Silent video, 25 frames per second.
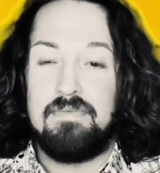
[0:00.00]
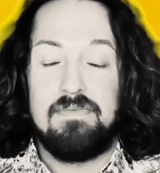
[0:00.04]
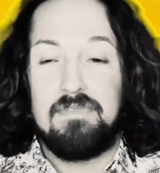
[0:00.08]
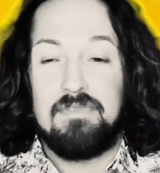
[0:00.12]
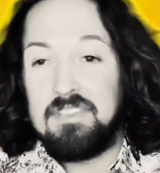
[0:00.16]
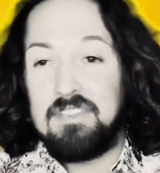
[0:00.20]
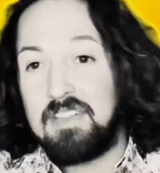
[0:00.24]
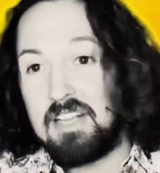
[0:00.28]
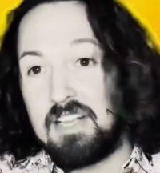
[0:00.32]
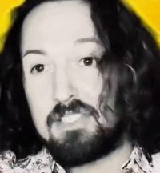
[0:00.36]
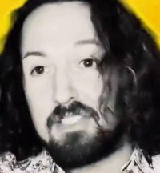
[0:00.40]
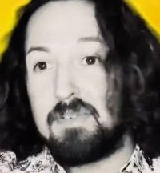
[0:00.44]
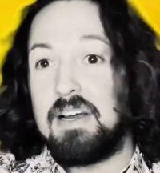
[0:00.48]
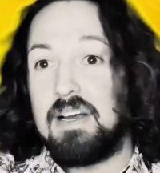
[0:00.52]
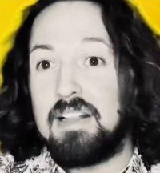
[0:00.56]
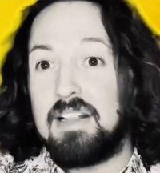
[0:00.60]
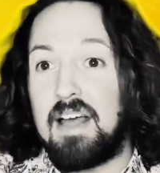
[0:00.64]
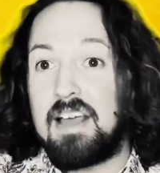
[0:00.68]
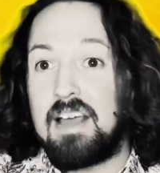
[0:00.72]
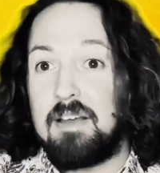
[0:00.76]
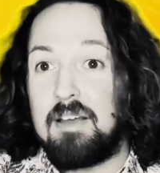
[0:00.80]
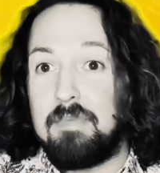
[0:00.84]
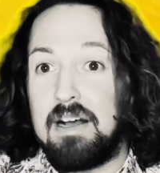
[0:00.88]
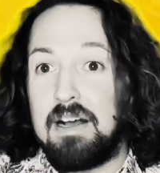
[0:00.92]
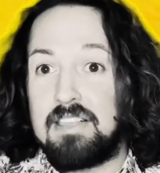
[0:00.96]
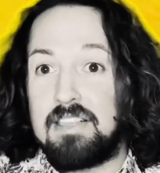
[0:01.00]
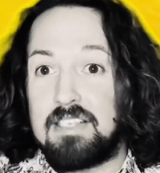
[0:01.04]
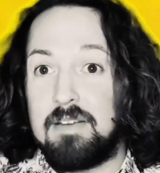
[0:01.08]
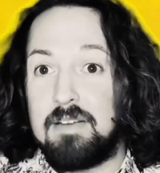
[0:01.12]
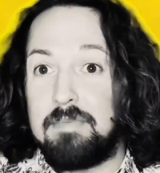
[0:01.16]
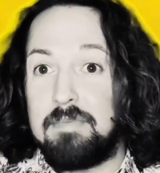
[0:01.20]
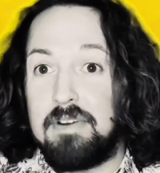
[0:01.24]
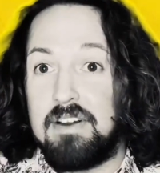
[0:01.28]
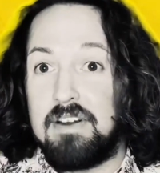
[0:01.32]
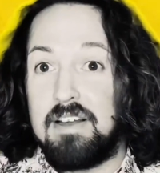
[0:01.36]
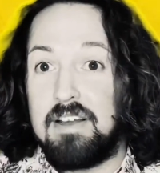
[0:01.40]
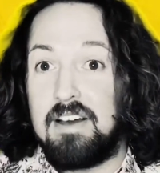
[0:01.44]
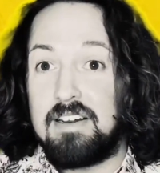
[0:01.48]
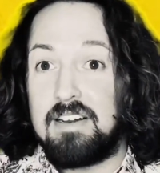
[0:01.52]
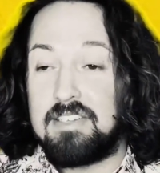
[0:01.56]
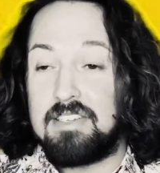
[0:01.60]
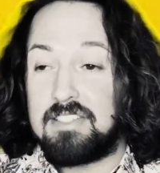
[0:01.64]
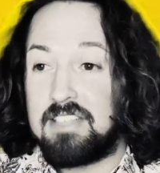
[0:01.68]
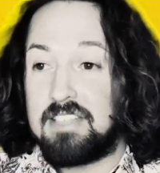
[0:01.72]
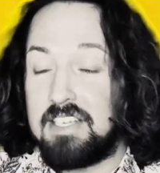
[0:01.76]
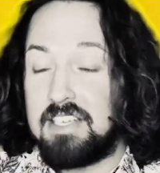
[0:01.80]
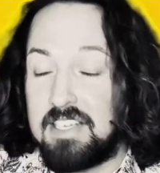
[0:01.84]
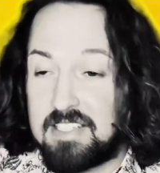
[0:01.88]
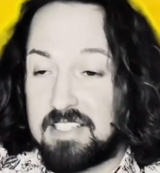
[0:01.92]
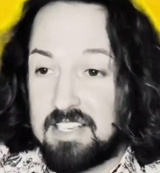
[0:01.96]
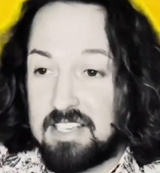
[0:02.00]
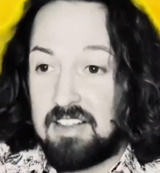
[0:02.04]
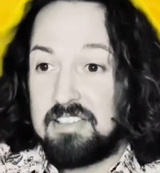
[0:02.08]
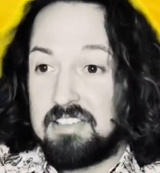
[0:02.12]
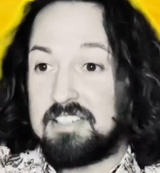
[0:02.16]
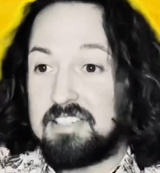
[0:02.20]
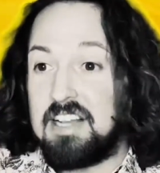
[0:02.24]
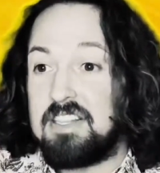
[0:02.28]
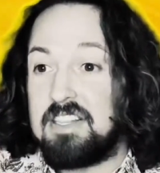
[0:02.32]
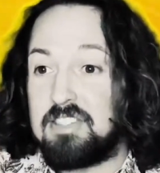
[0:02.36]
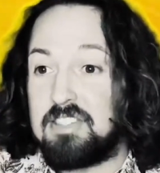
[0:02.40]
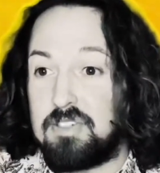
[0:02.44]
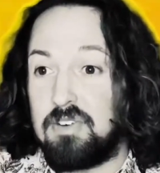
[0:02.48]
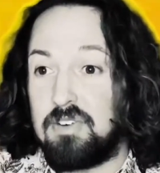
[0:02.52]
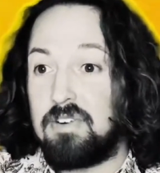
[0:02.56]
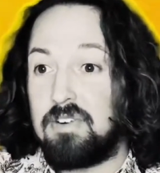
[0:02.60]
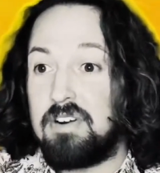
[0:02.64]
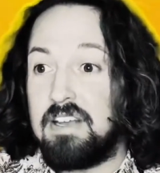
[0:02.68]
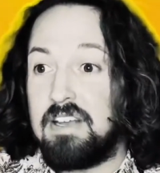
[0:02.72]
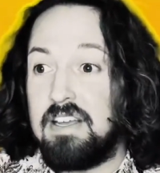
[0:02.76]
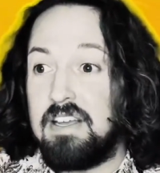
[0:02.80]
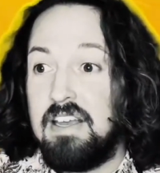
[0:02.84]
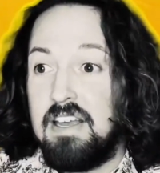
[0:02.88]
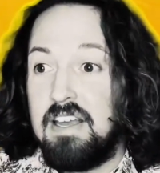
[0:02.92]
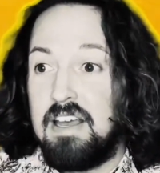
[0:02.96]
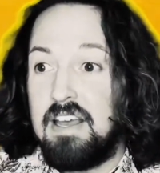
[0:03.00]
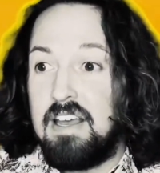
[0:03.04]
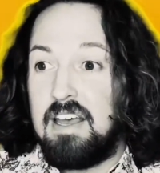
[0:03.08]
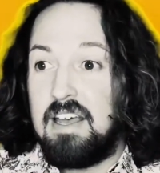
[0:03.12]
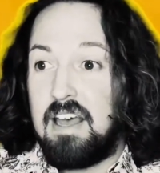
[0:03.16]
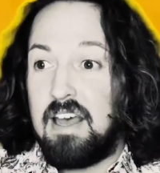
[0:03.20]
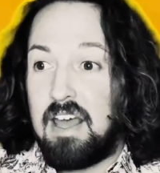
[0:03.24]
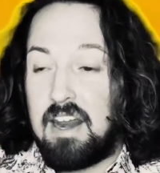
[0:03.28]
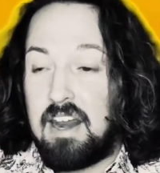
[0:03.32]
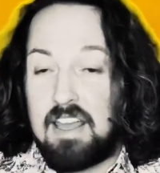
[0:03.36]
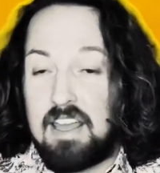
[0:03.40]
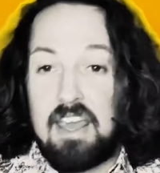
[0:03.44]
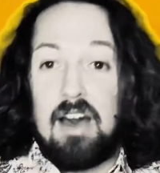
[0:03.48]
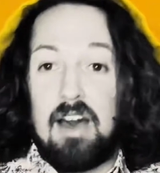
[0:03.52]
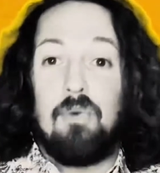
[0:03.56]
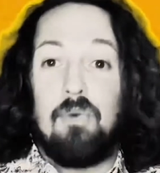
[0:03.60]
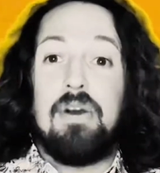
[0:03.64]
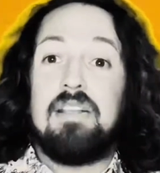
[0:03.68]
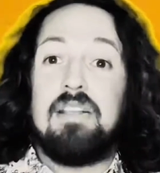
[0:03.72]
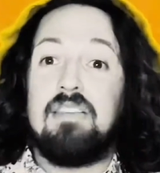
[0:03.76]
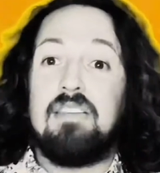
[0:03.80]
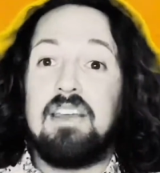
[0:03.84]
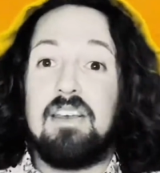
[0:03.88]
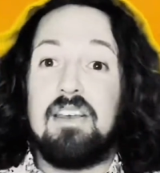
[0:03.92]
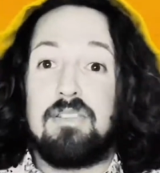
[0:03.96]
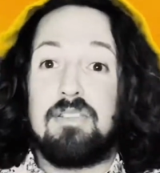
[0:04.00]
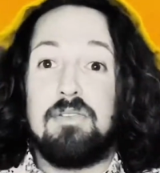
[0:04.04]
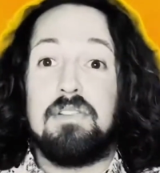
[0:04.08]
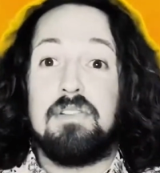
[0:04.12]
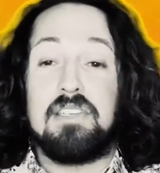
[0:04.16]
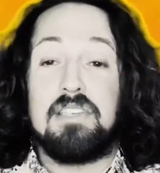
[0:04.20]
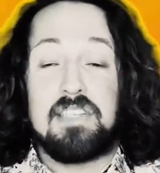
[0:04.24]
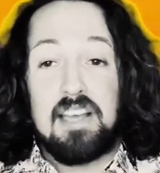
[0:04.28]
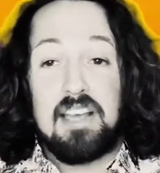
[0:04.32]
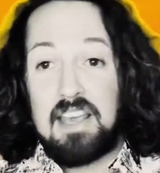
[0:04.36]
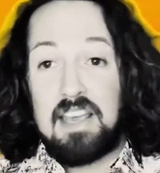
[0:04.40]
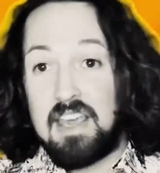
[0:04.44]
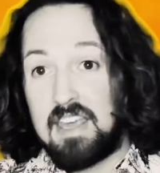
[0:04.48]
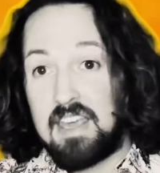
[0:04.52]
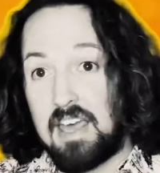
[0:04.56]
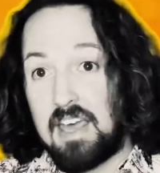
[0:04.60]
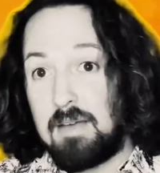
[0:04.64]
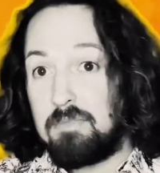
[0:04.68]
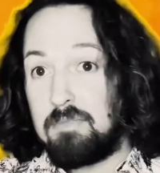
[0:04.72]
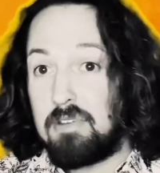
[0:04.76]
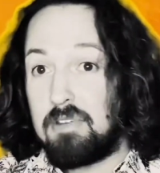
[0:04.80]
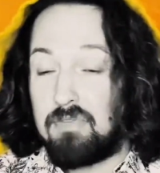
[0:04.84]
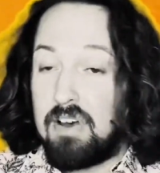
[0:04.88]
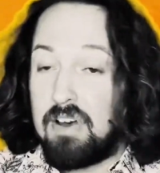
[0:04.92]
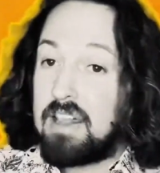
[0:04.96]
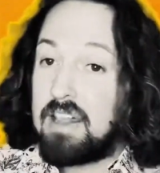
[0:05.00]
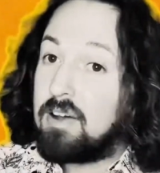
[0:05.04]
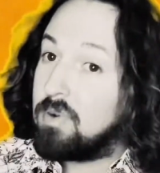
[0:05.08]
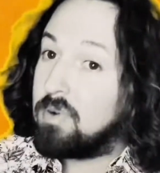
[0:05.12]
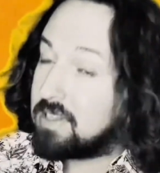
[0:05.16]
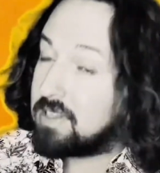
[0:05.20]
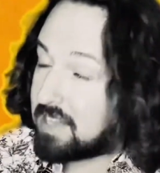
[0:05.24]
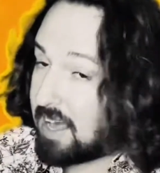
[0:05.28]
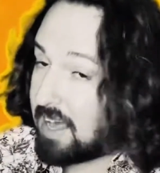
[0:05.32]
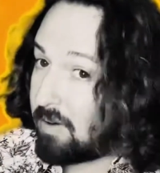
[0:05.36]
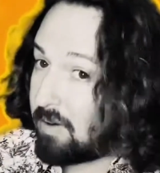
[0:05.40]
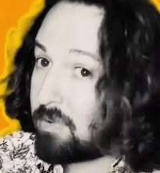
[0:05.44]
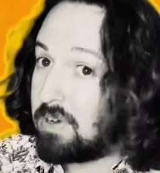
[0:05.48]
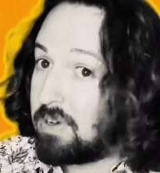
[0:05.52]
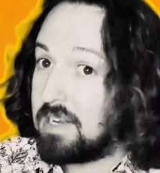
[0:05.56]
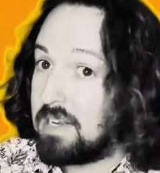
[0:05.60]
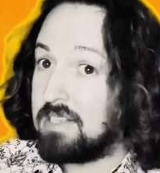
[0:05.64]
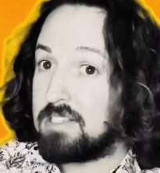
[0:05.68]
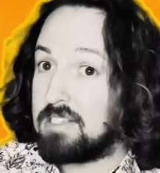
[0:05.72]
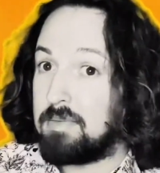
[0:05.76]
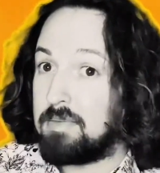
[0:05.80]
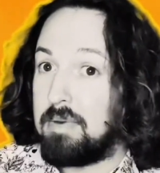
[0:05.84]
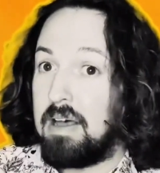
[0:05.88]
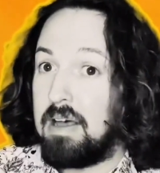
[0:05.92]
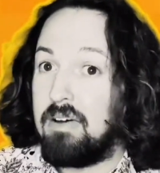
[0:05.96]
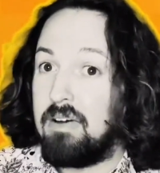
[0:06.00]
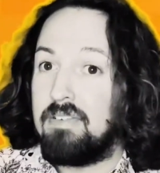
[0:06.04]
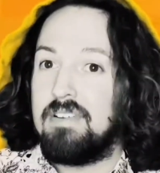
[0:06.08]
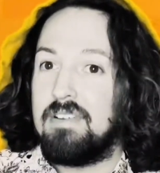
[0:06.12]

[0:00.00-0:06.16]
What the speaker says: So that's what I like about SYBERIA, honestly. It tells that story, and I can't wait to get through the second game to find out what that one is about.